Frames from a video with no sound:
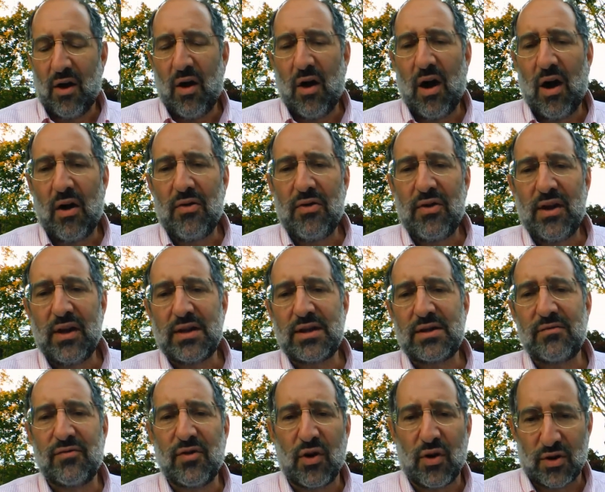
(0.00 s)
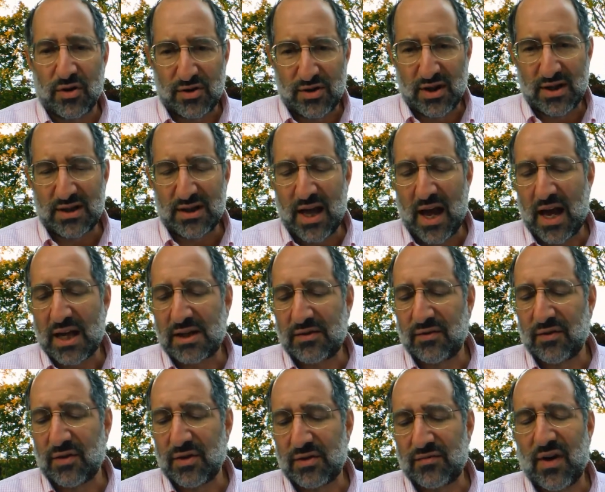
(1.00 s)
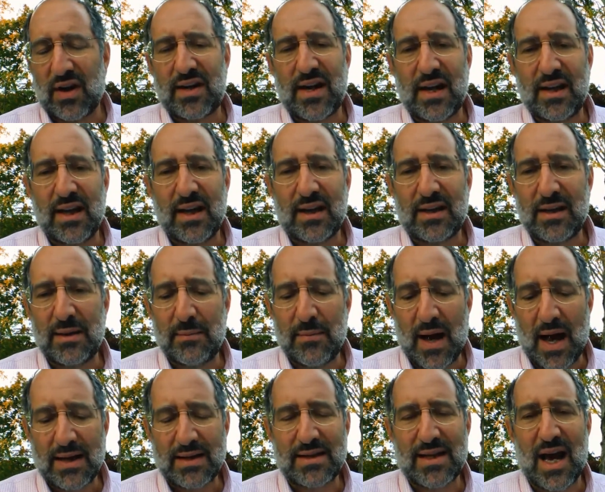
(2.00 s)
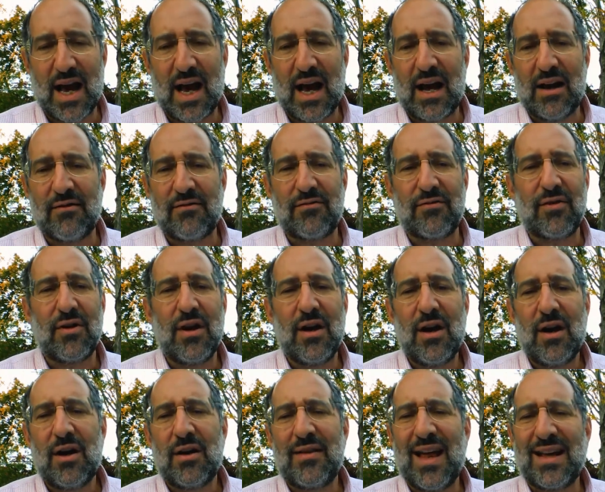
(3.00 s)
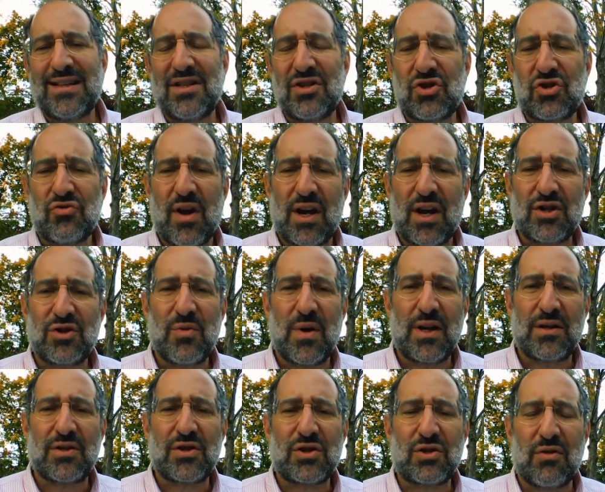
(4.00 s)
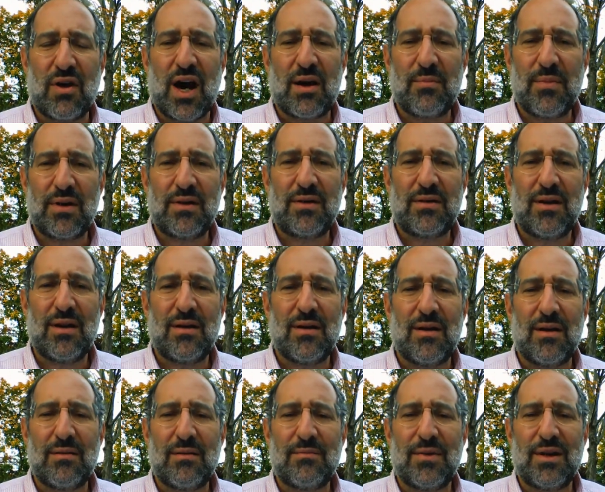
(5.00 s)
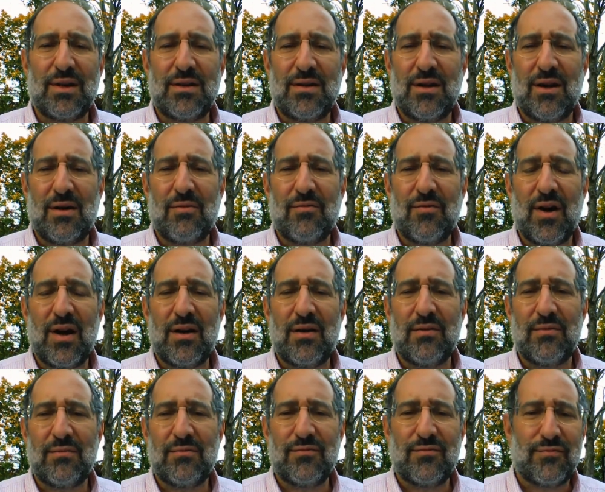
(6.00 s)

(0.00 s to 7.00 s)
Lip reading: On this verse, this last verse, Vayelech L'masa'av, that's a strange way to describe it. Vayelech,